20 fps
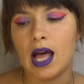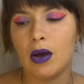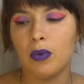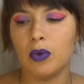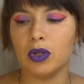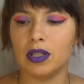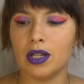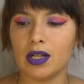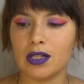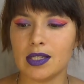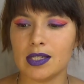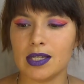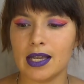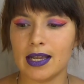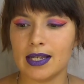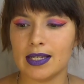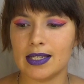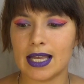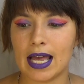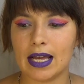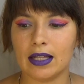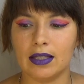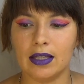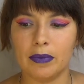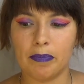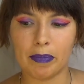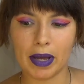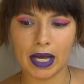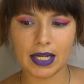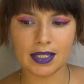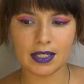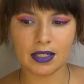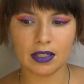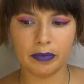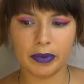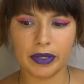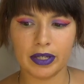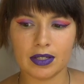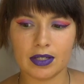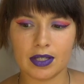I will not say exactly pastel
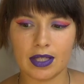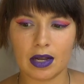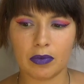because